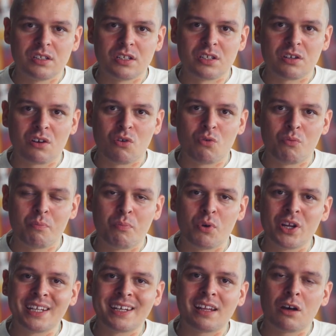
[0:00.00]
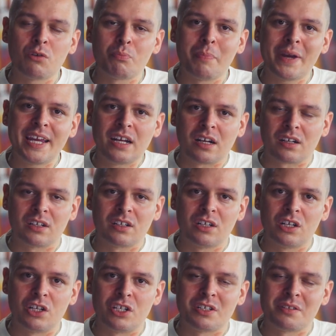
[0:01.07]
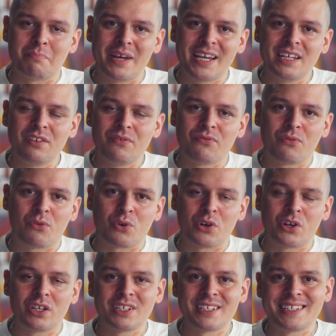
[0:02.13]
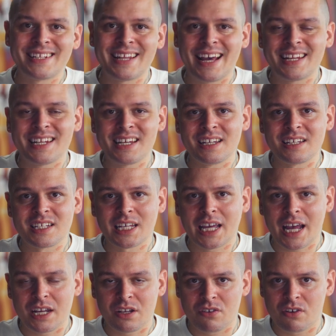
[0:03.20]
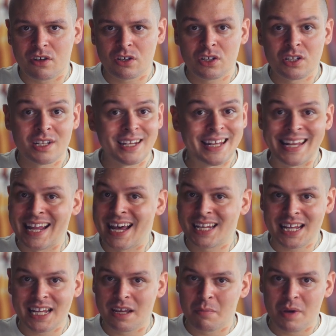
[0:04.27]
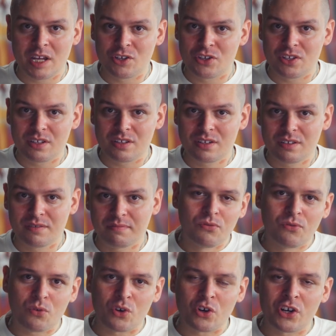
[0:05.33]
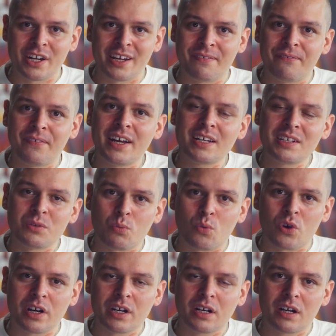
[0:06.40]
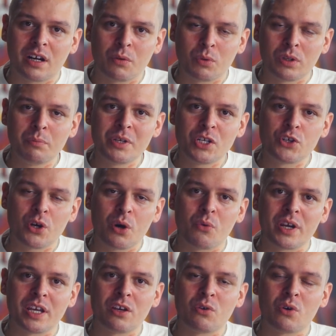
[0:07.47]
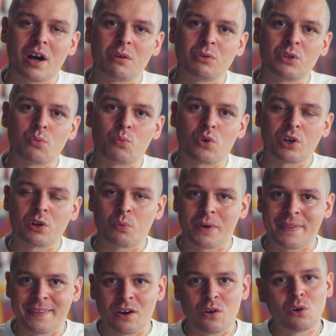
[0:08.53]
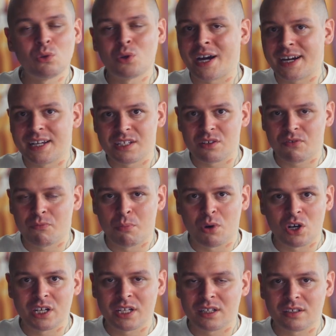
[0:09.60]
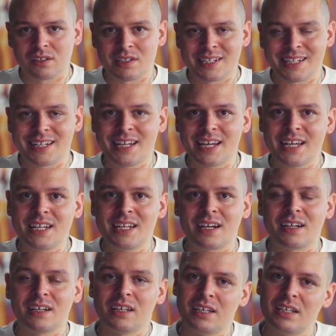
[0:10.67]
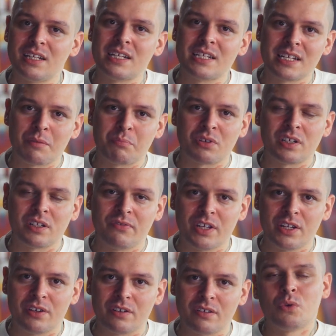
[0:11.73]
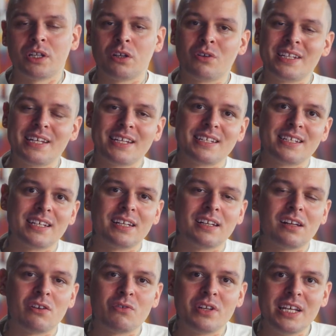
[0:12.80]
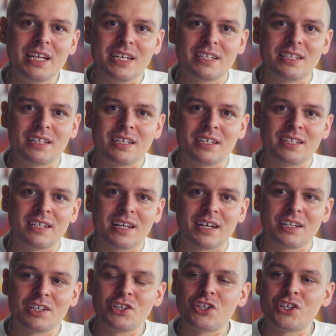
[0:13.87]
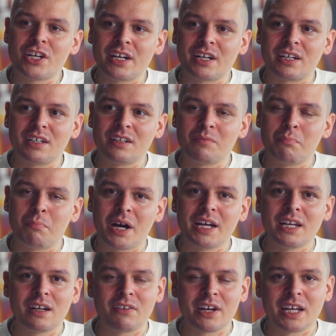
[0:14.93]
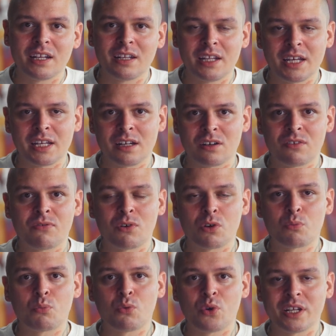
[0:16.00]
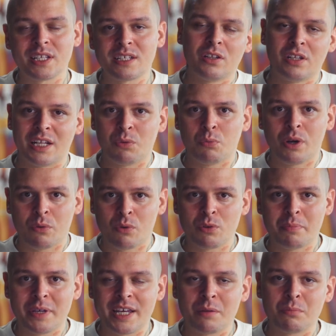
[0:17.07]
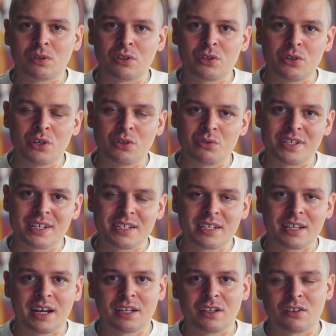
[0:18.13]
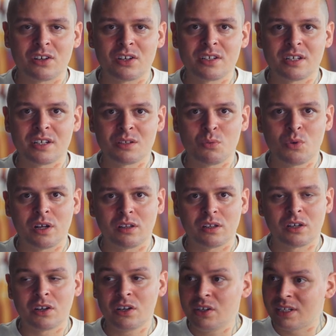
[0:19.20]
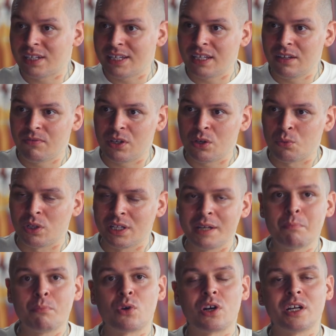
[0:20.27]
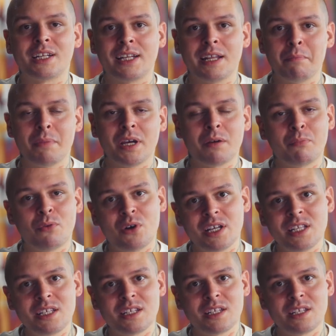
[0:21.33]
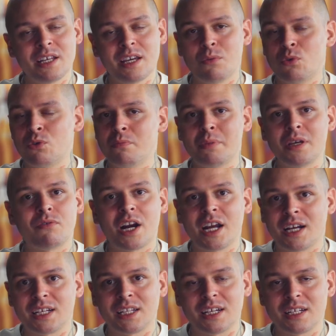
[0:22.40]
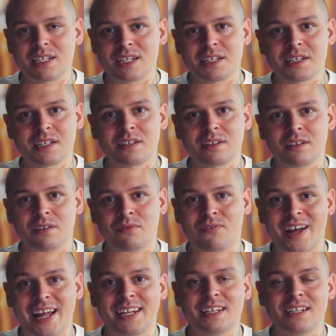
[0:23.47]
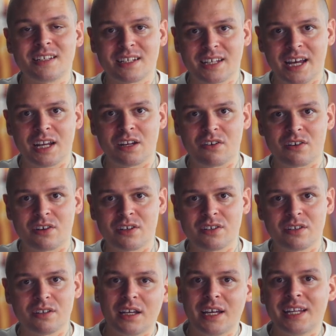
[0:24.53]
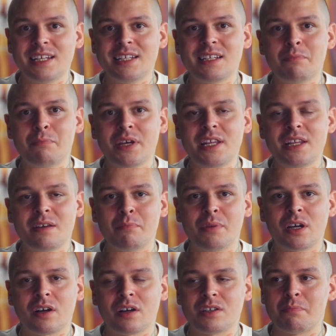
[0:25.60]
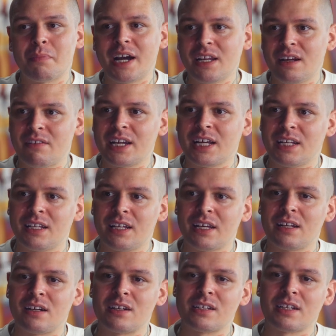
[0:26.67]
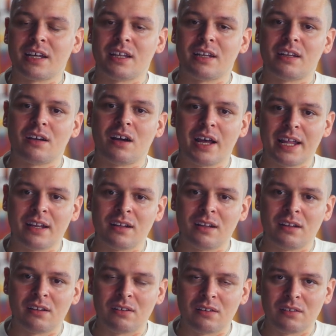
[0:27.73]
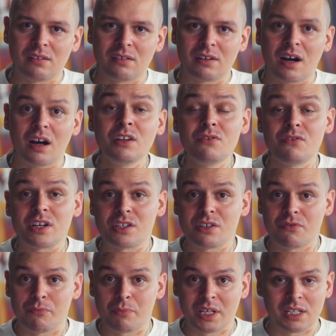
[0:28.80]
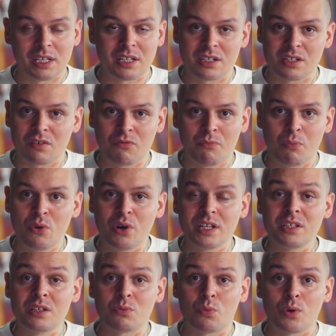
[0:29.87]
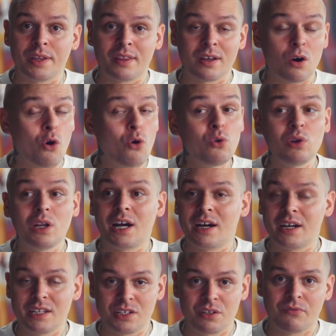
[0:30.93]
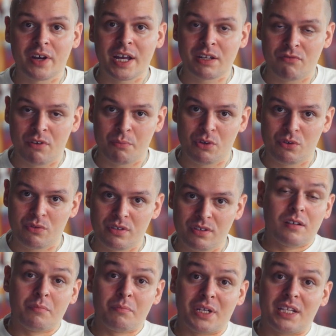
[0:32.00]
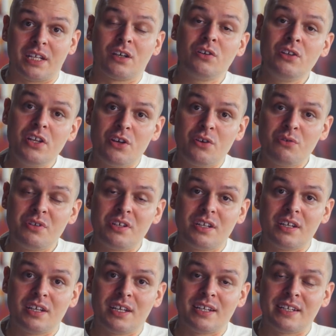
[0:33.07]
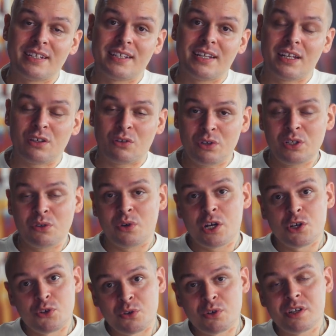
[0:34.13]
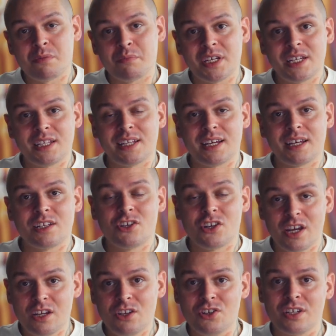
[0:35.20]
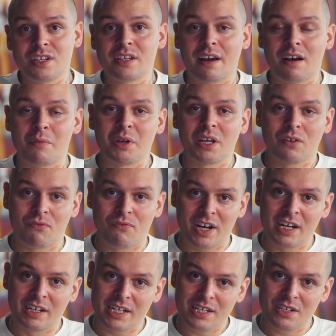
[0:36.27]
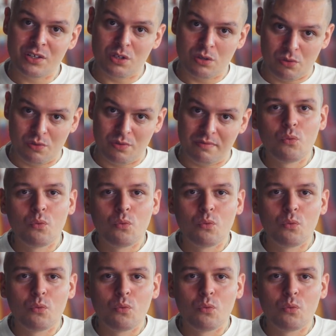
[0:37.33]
So Point Cloud Baker is made for static scatterers, not animations. For effects work, I will be showing you how to work with all kinds of particles and data in a separate video. What Octane Standalone needs is a shared binary container for points that we would be able to use as scatterers as well. Currently, if you will import alembic points, they won't be recognized as valid scatterers. And it's a pity, because binary containers can handle hundreds of millions of points with all kinds of attributes. But the good news is that Otto assures me the change is coming very soon.